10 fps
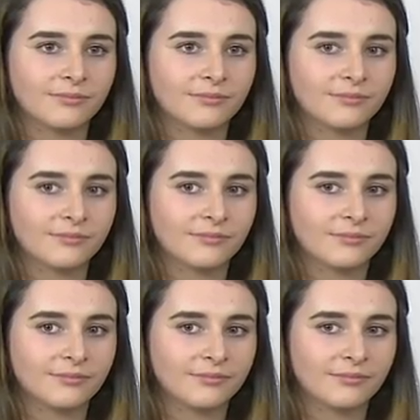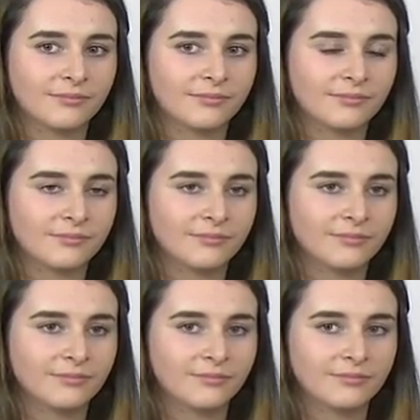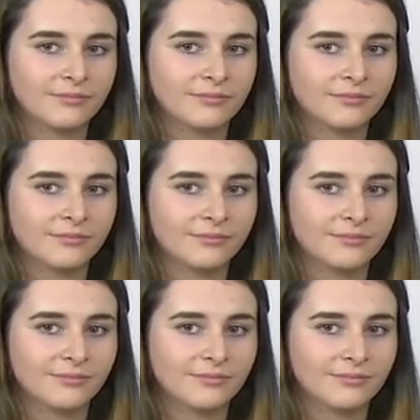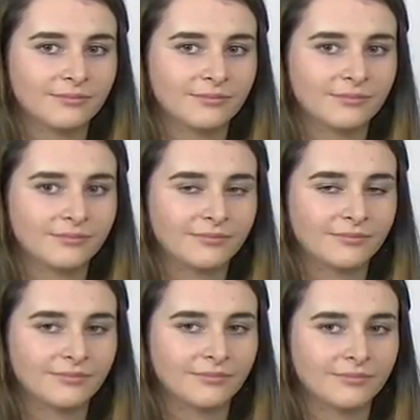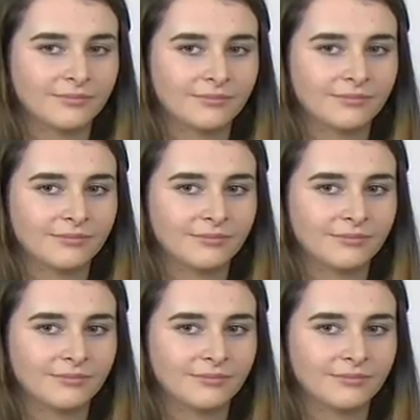The person shown says nothing.